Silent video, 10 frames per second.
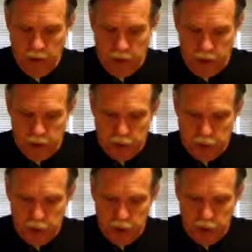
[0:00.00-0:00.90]

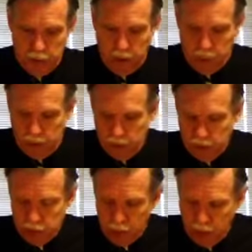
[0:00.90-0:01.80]
Insurance company
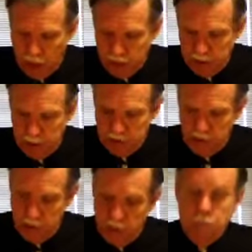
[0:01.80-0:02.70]
failures were common.
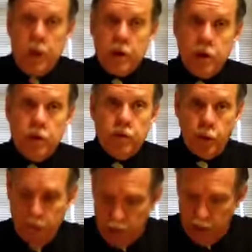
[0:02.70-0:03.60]
From
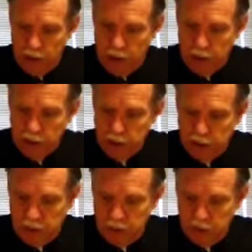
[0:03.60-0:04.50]
1945 to
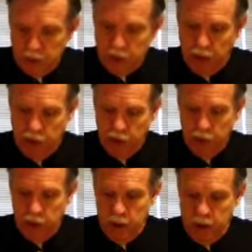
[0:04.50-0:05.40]
1955,
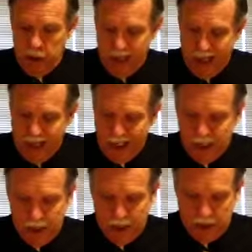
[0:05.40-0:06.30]

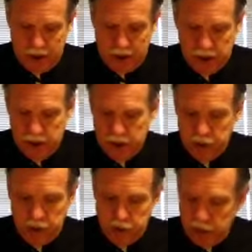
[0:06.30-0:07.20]
86 Texas
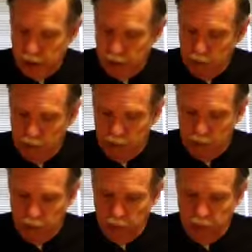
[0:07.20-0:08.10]
insurance companies
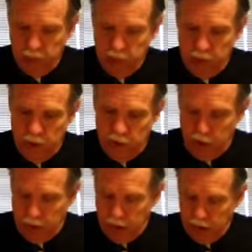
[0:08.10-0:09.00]
failed.
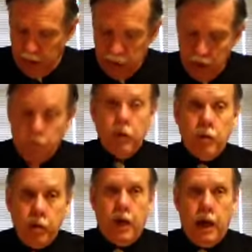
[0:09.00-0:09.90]
And in
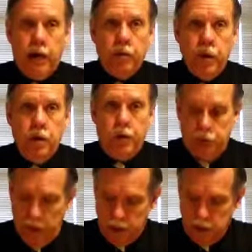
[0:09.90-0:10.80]
1955, the
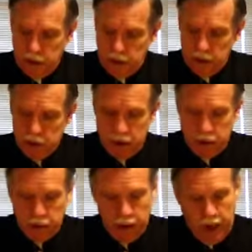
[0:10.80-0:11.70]
Texas
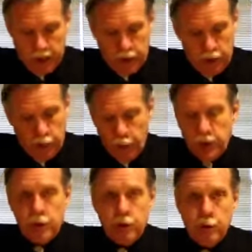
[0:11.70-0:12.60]
legislature enacted
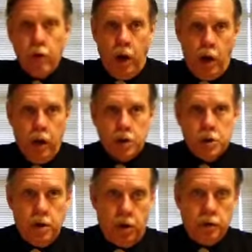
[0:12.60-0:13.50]
22 laws
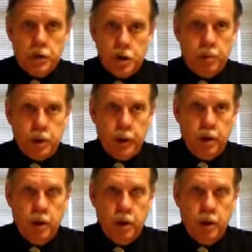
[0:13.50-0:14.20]
on the subject